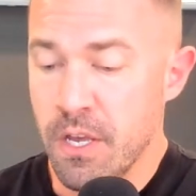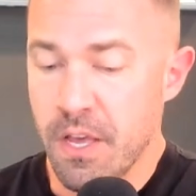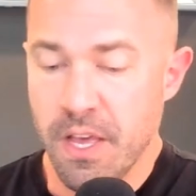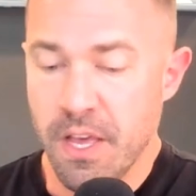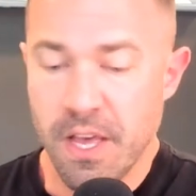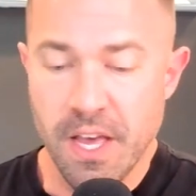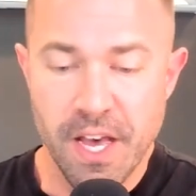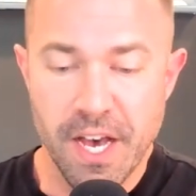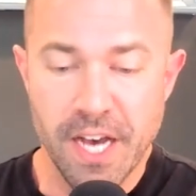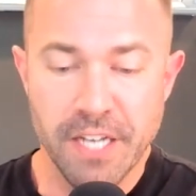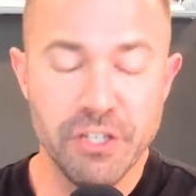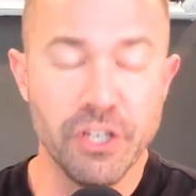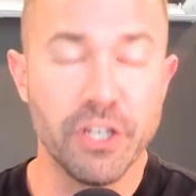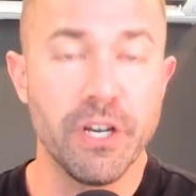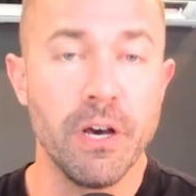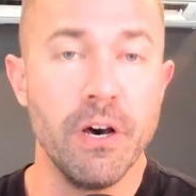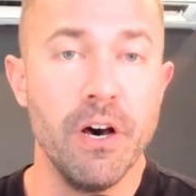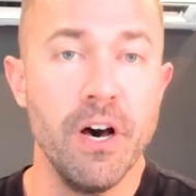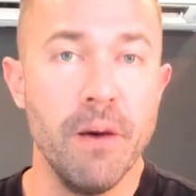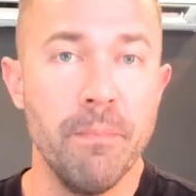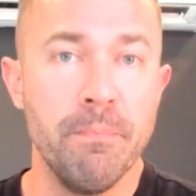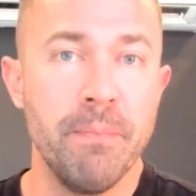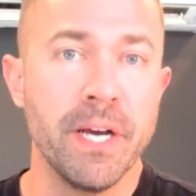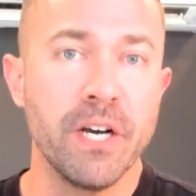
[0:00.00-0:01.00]
I took
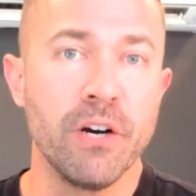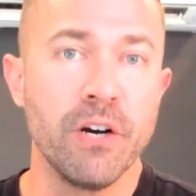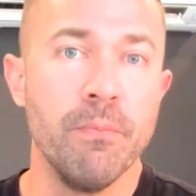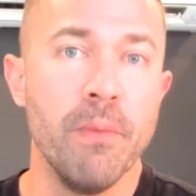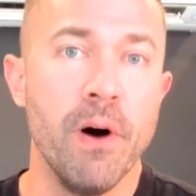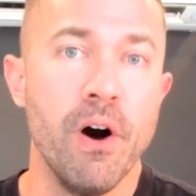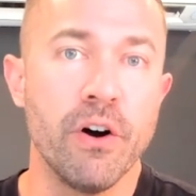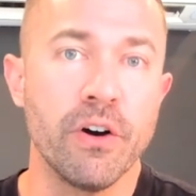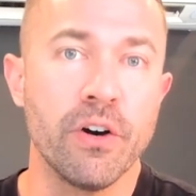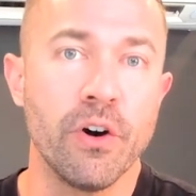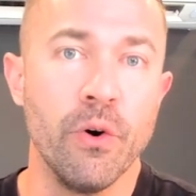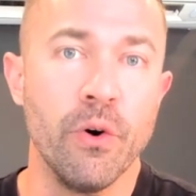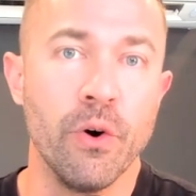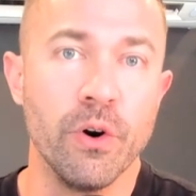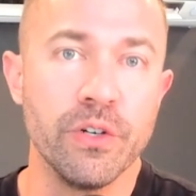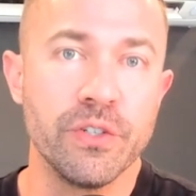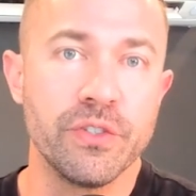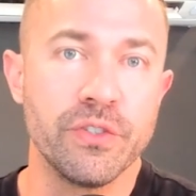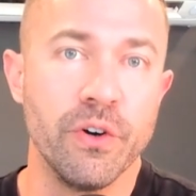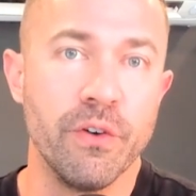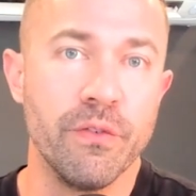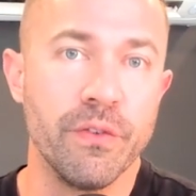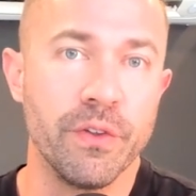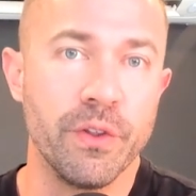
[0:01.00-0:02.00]
a pickleball course
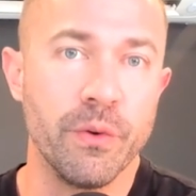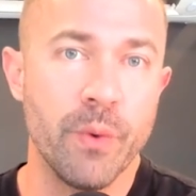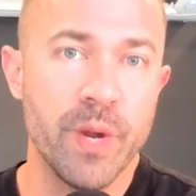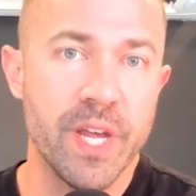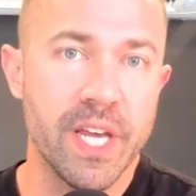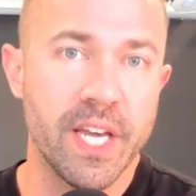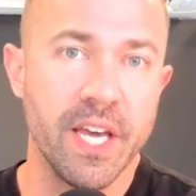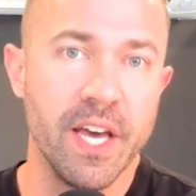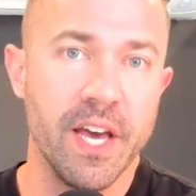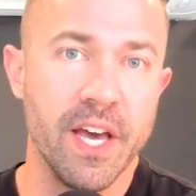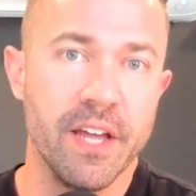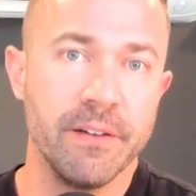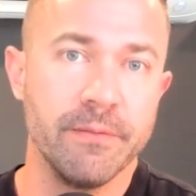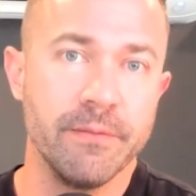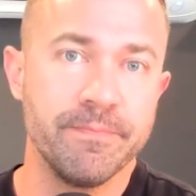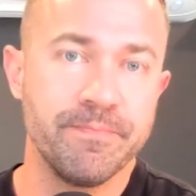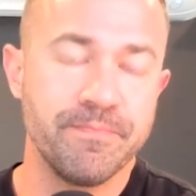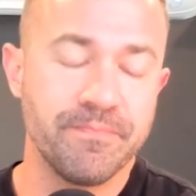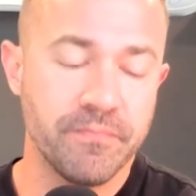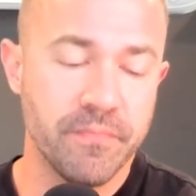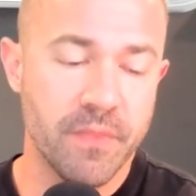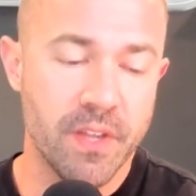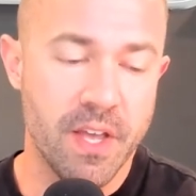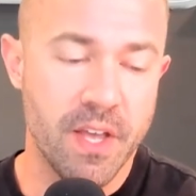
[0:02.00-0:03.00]
over the weekend,
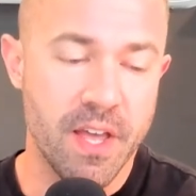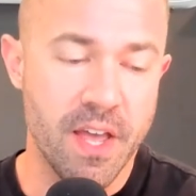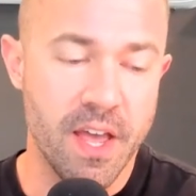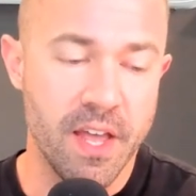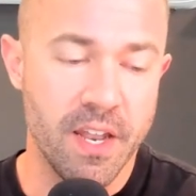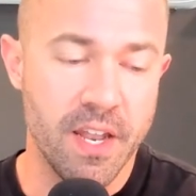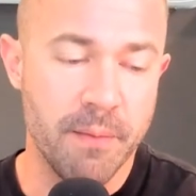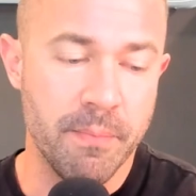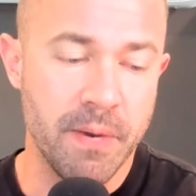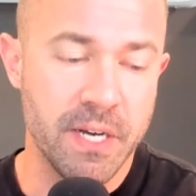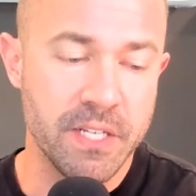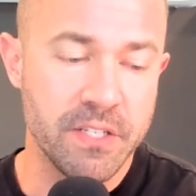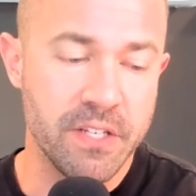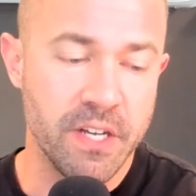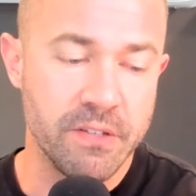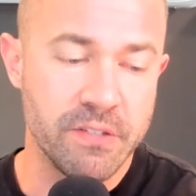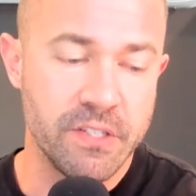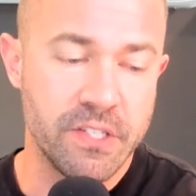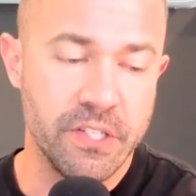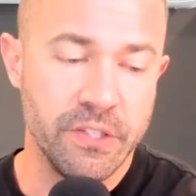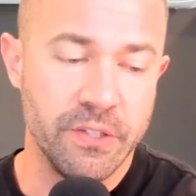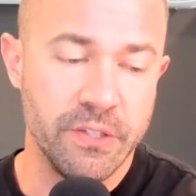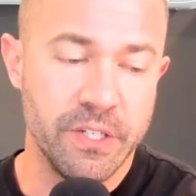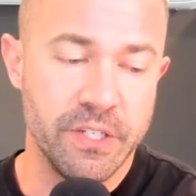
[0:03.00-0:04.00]
and that might sound
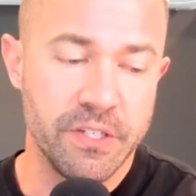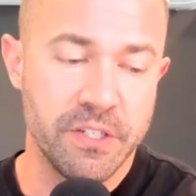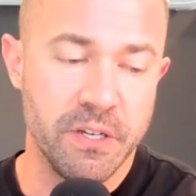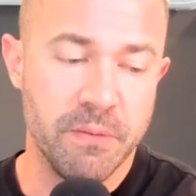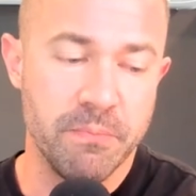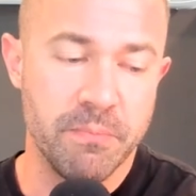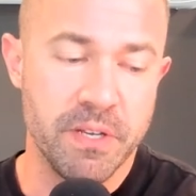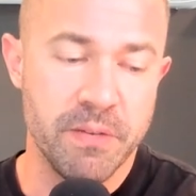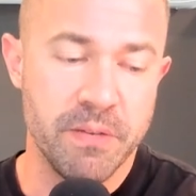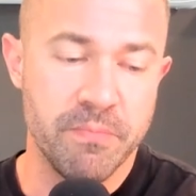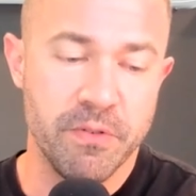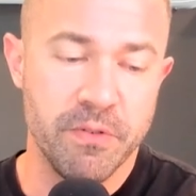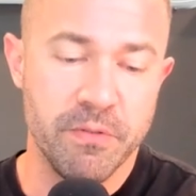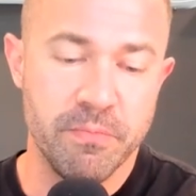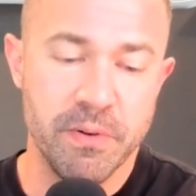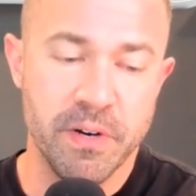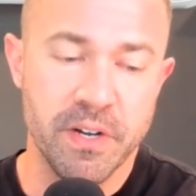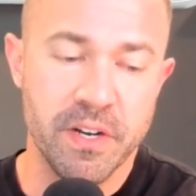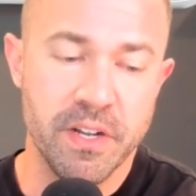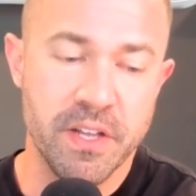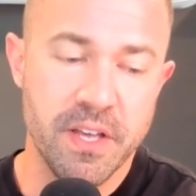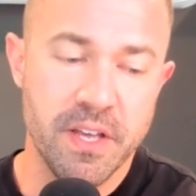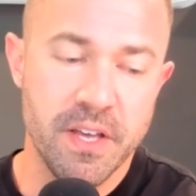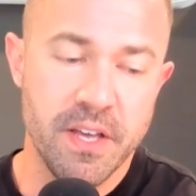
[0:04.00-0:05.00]
silly to some people, but
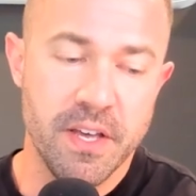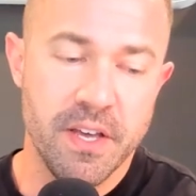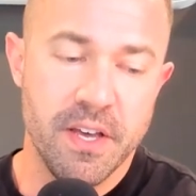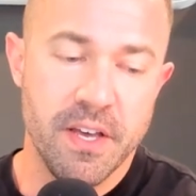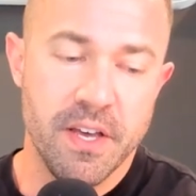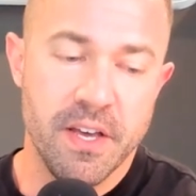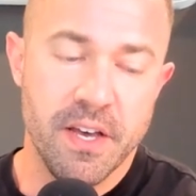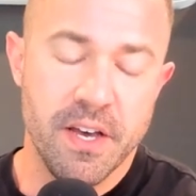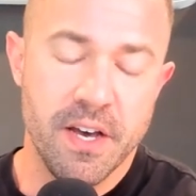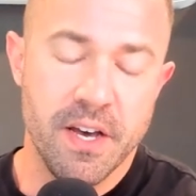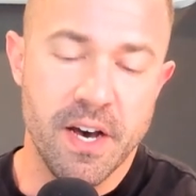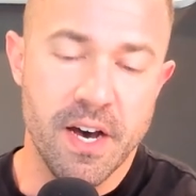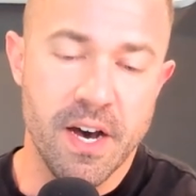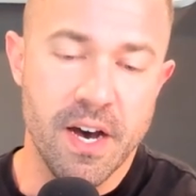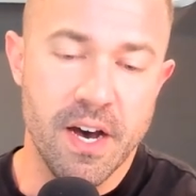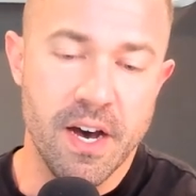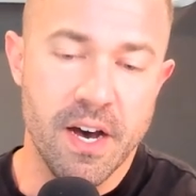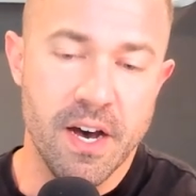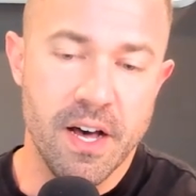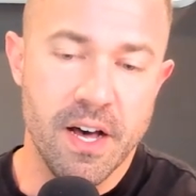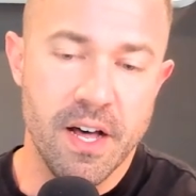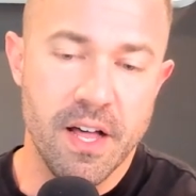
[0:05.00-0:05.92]
uh,